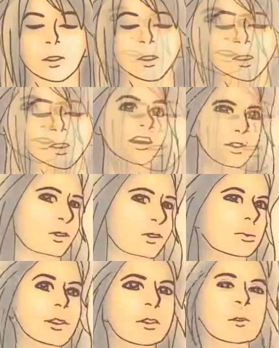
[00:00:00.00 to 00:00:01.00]
it.
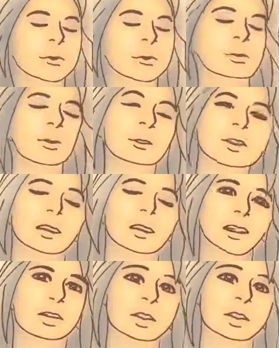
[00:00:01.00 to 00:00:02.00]
Anyway, never
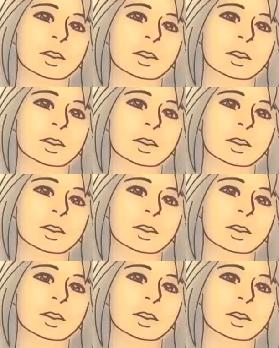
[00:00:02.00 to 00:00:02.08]
mind.